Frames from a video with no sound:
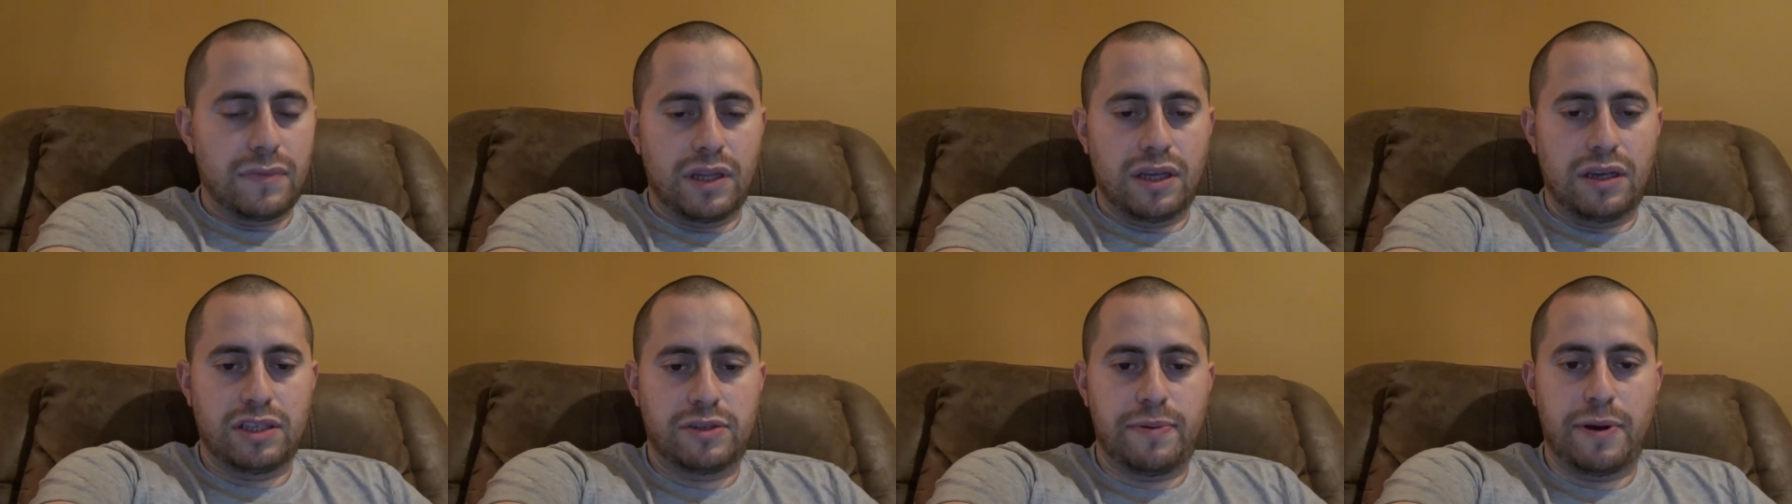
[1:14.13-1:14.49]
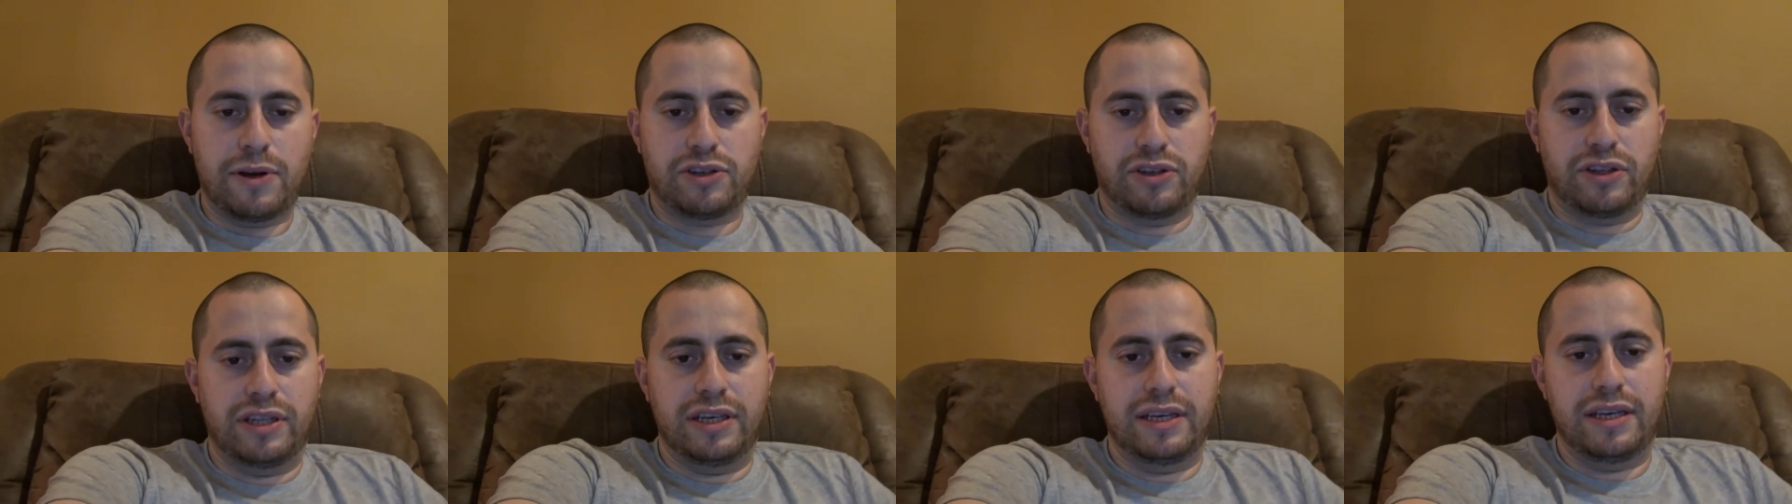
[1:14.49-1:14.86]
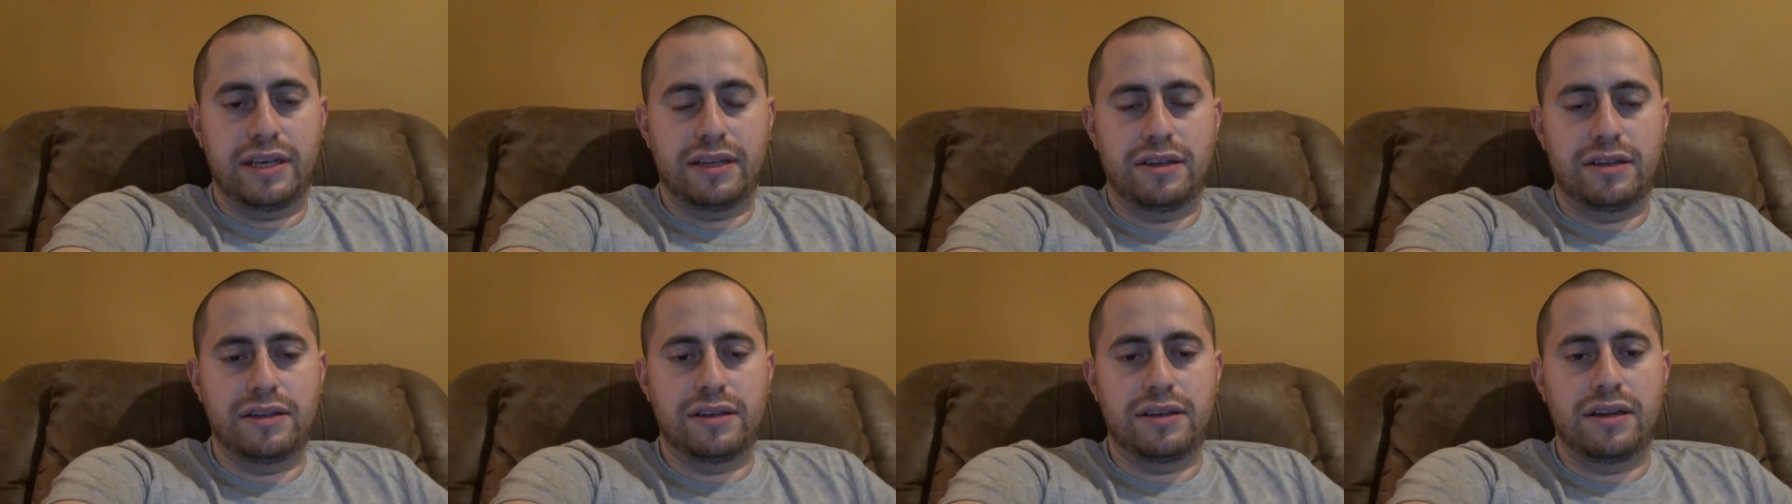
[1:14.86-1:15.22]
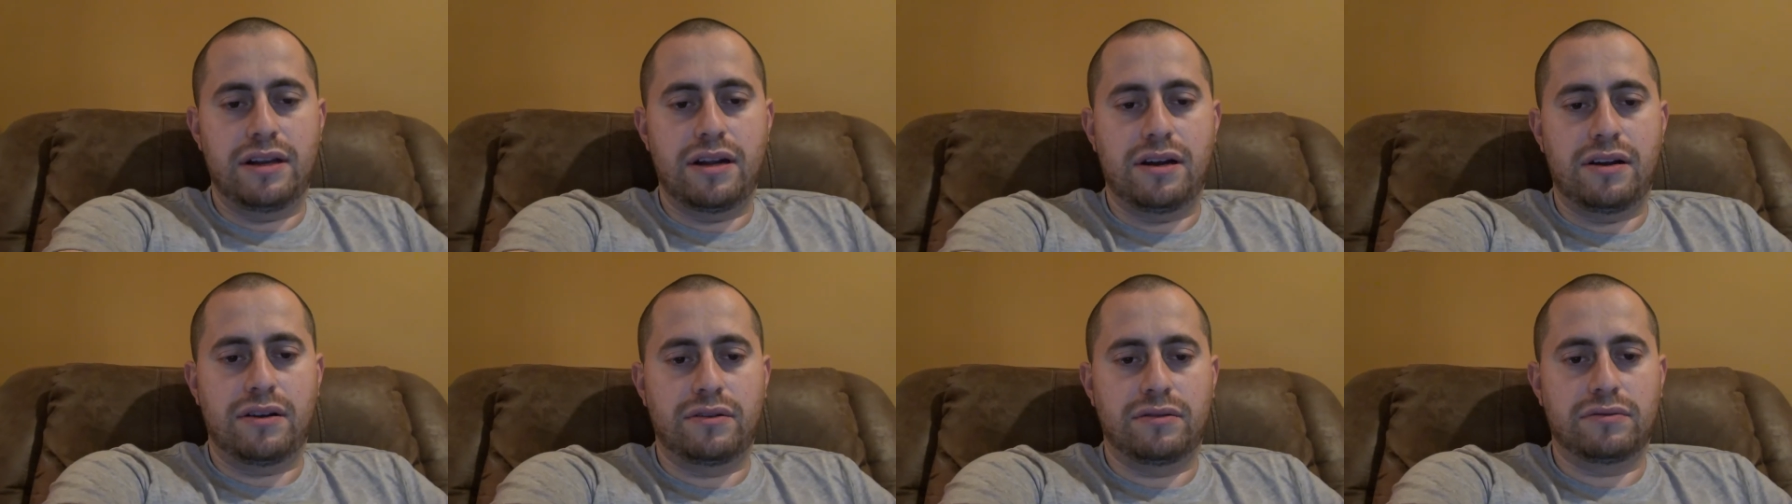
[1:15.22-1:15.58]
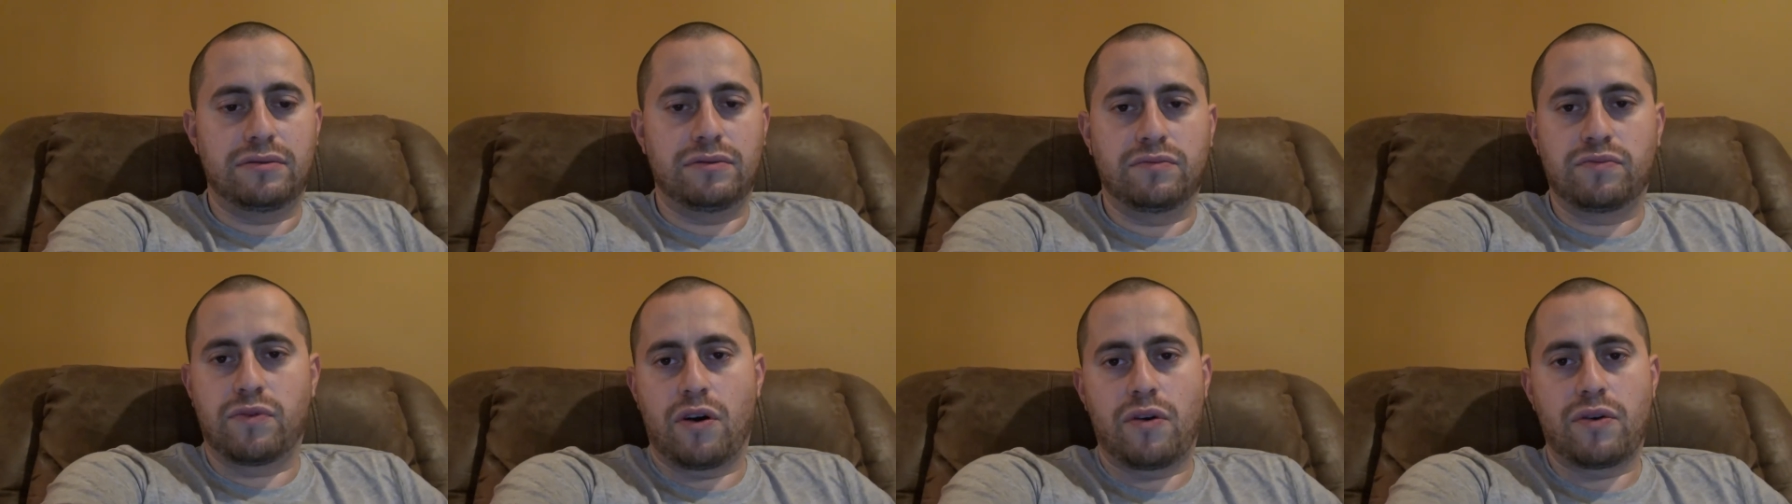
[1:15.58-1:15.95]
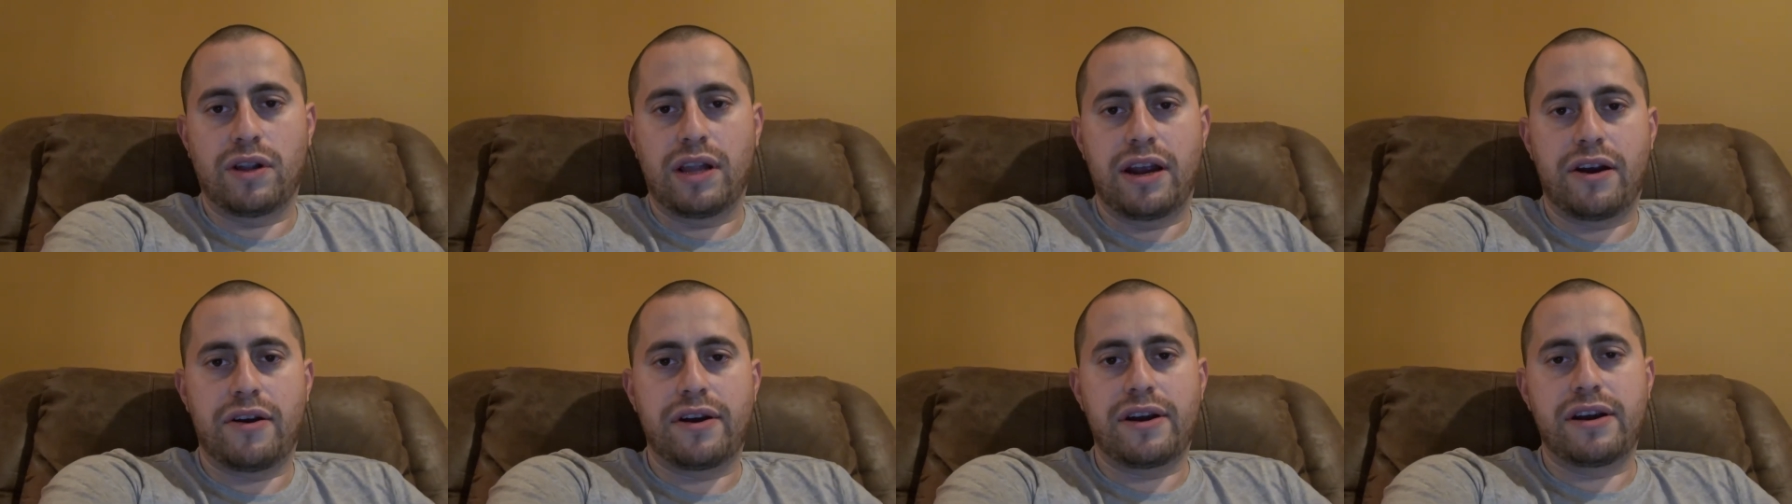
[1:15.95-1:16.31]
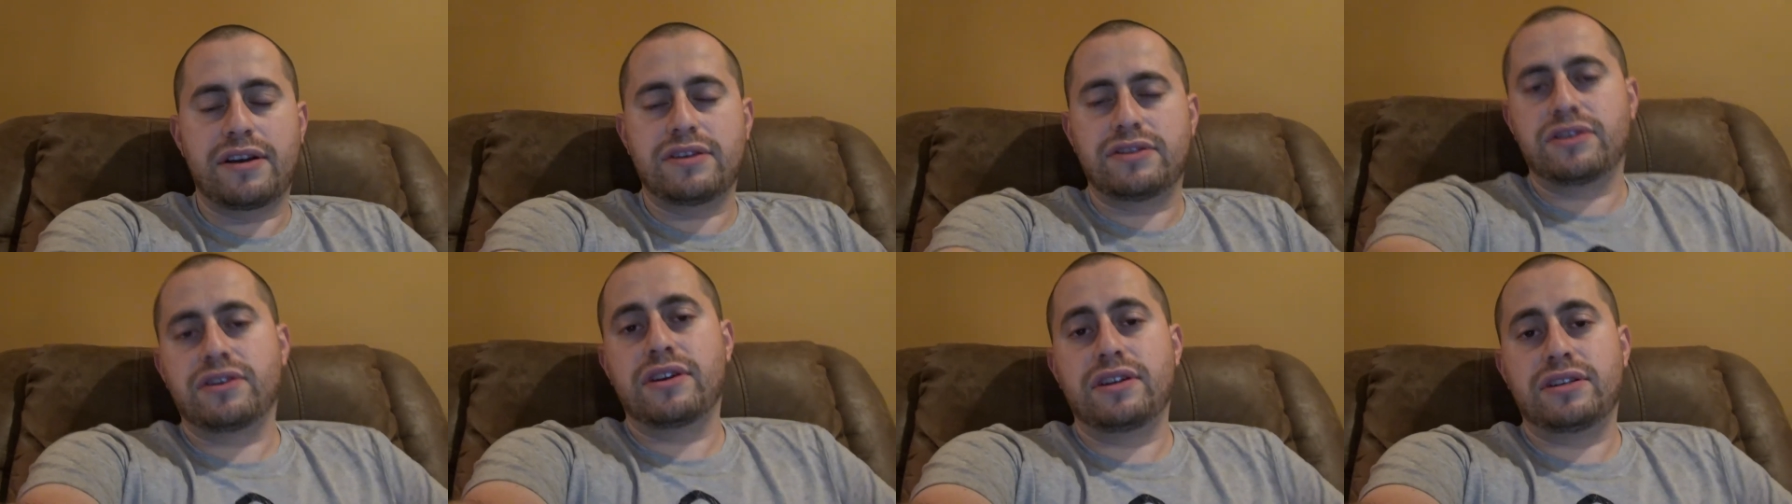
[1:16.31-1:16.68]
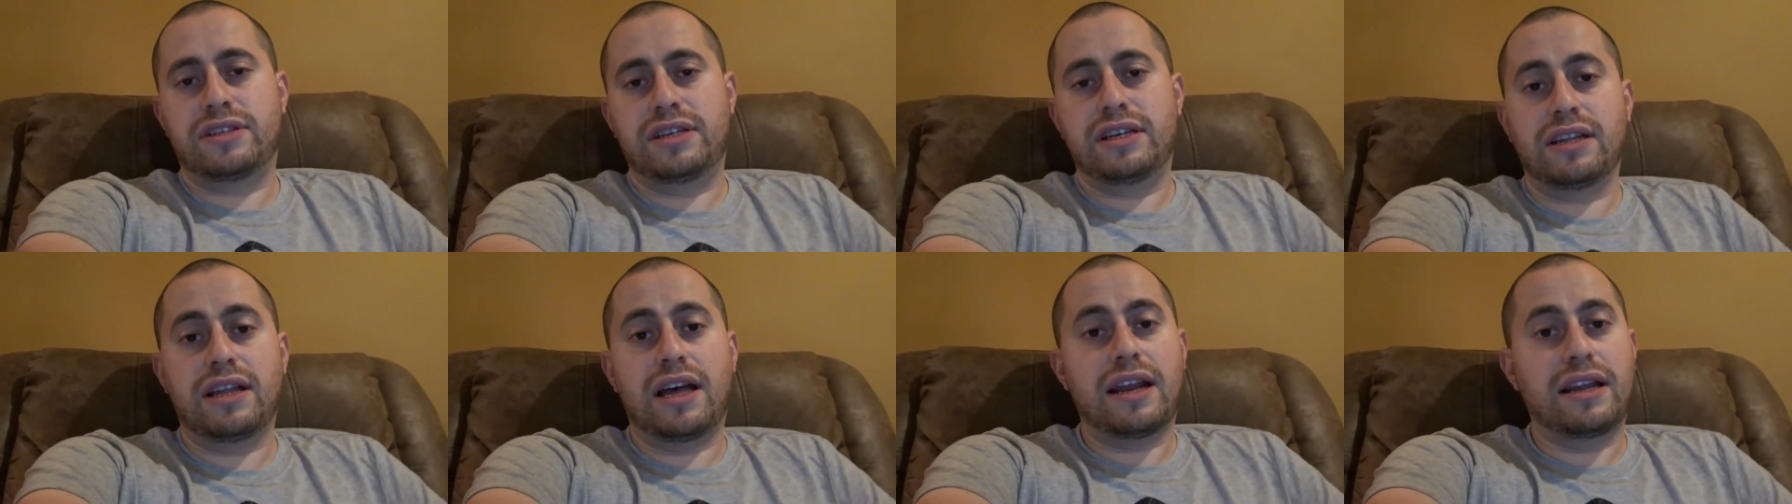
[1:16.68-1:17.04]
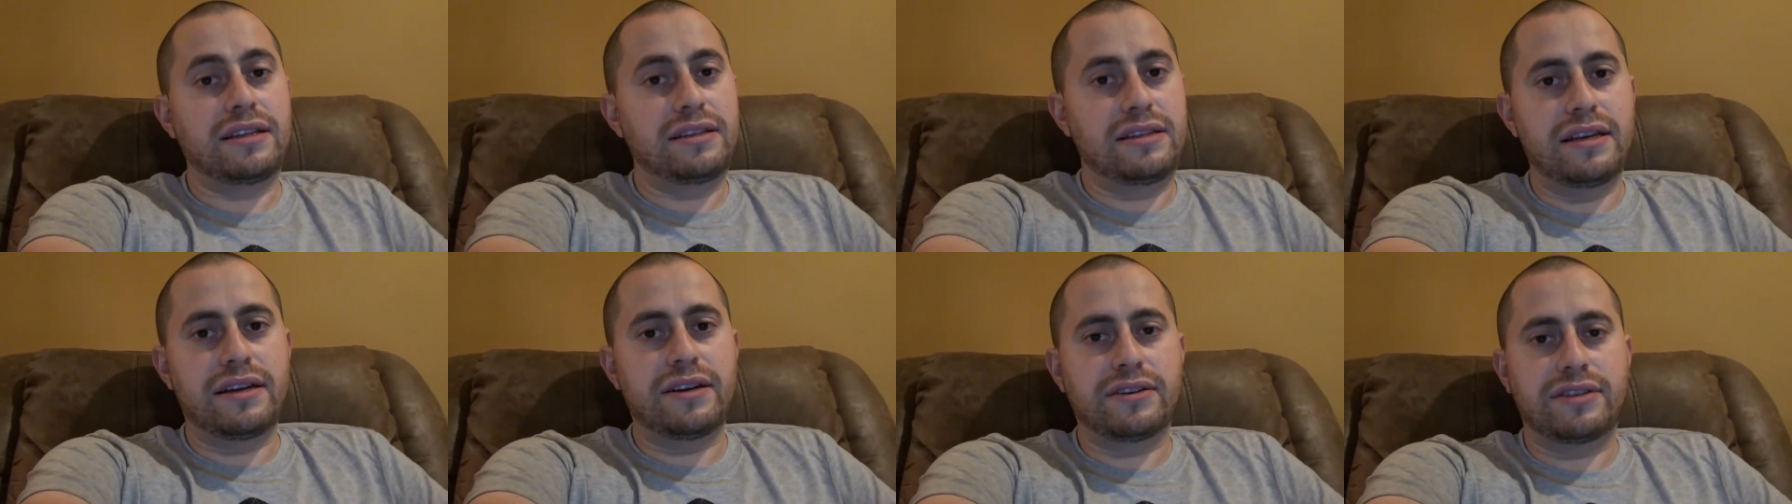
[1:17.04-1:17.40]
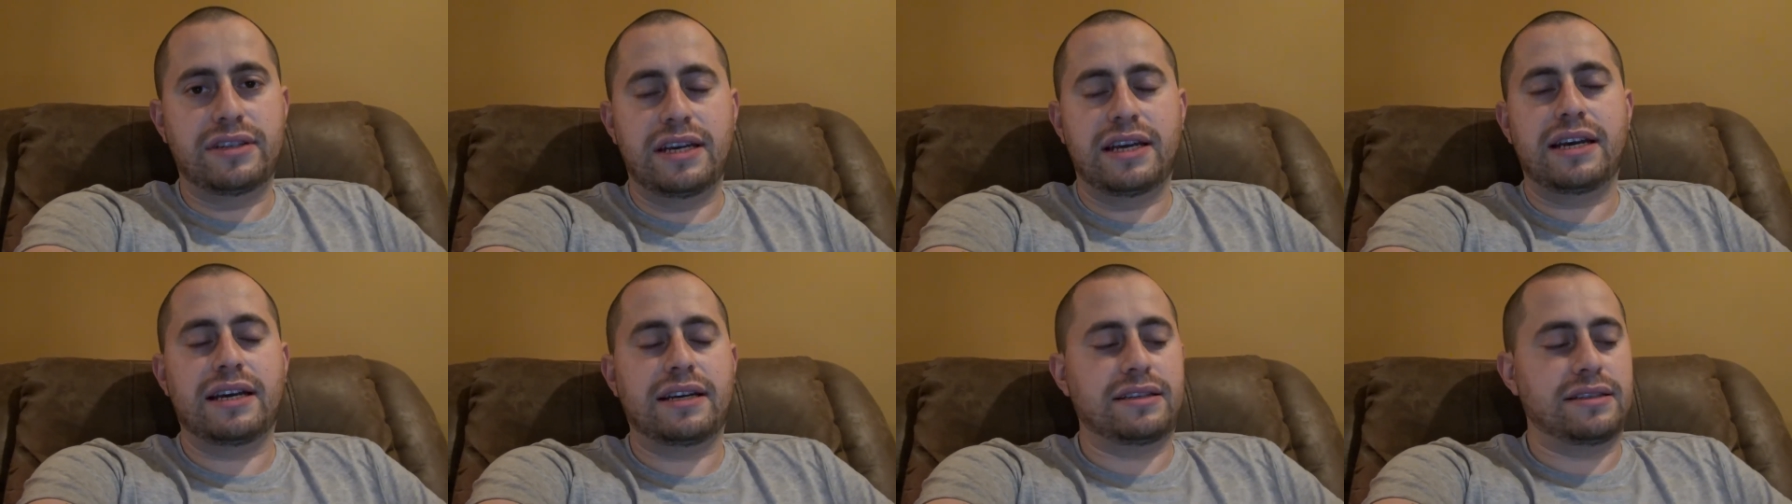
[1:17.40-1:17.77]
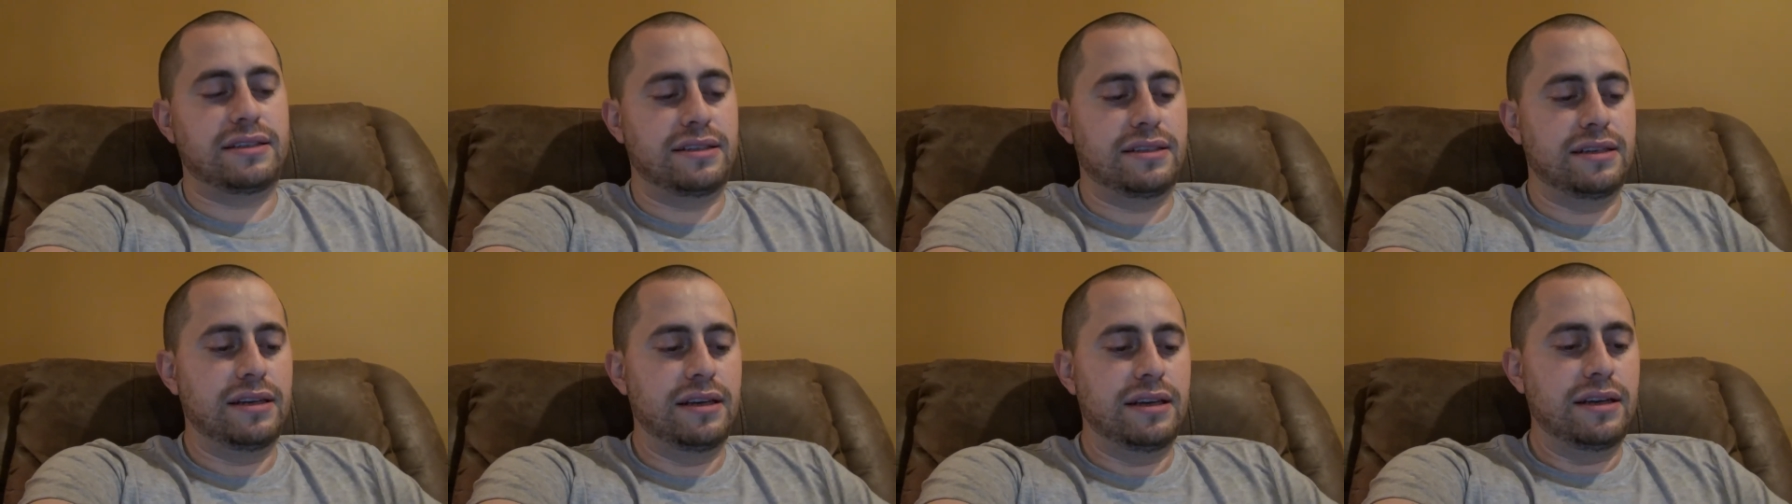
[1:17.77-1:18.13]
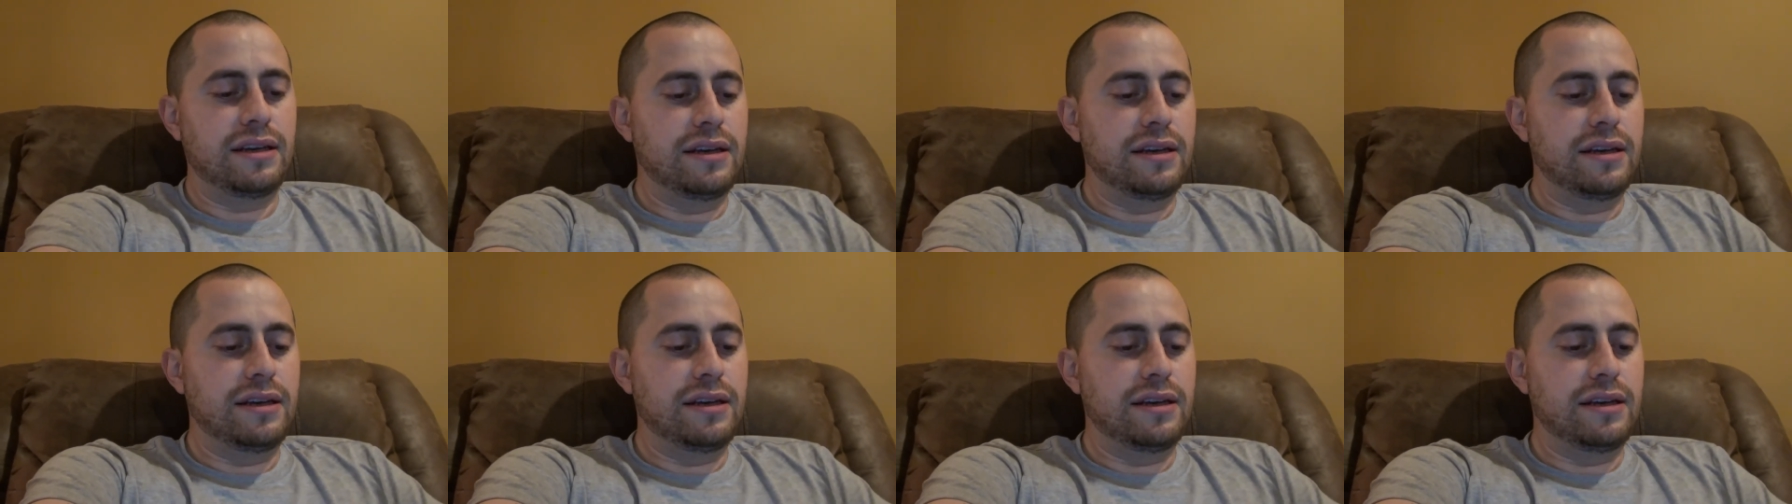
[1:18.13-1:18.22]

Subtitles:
Especially in, rural areas, you're going to see a lot of deer ticks.